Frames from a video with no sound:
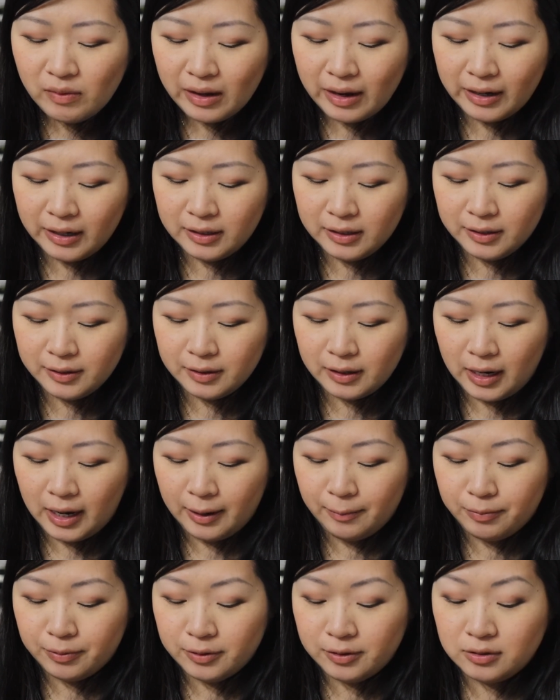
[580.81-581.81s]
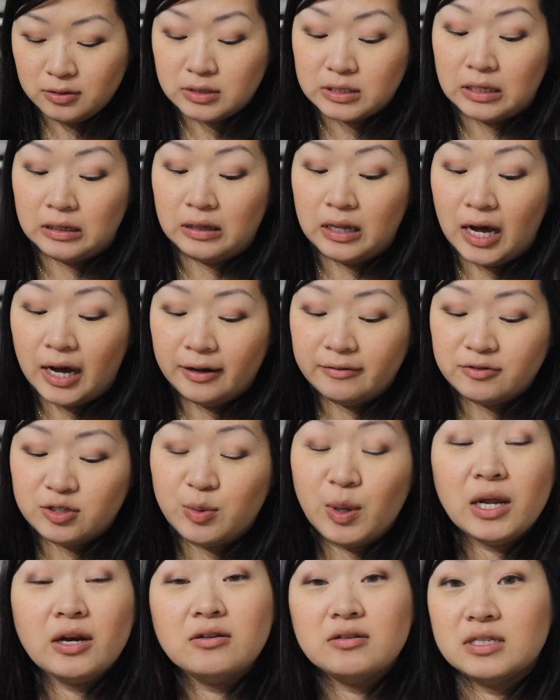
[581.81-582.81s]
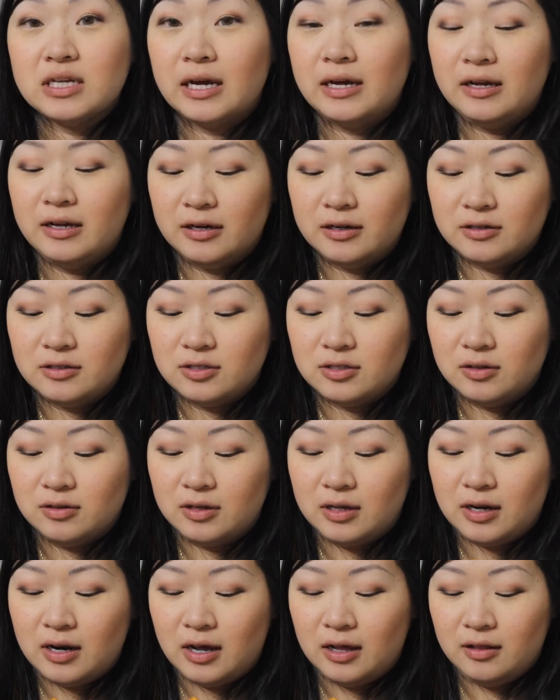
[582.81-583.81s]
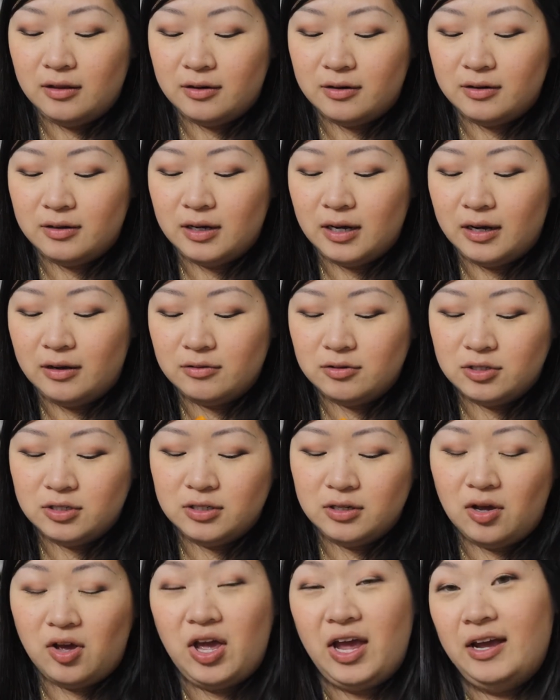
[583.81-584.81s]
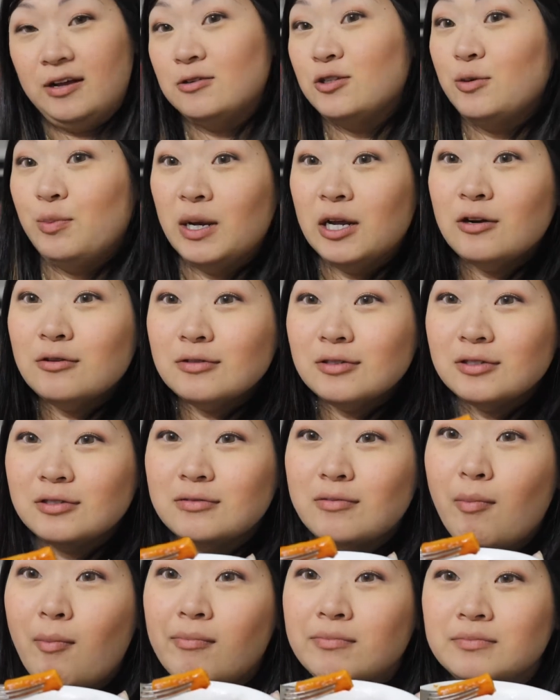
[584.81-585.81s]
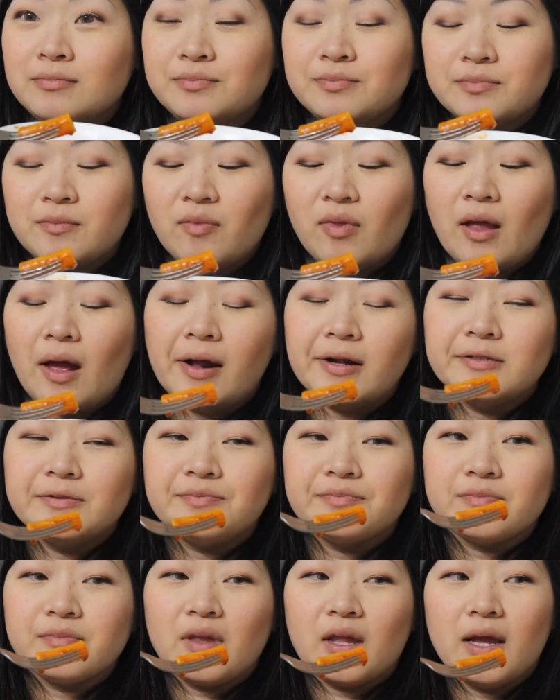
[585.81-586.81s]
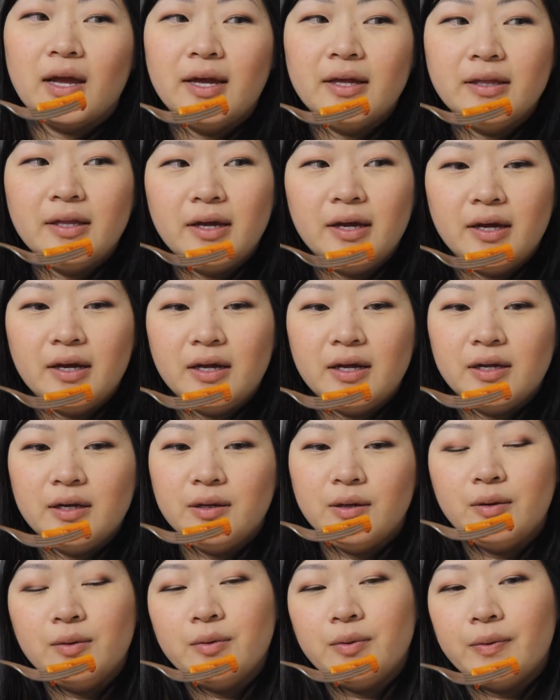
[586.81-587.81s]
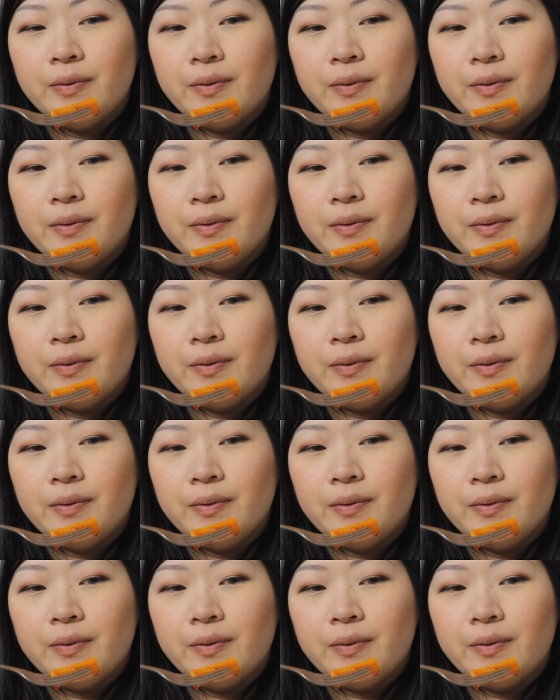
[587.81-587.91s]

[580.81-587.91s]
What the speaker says: And I produced a lot of tomatoes that year. So then I learned how to can tomatoes. And then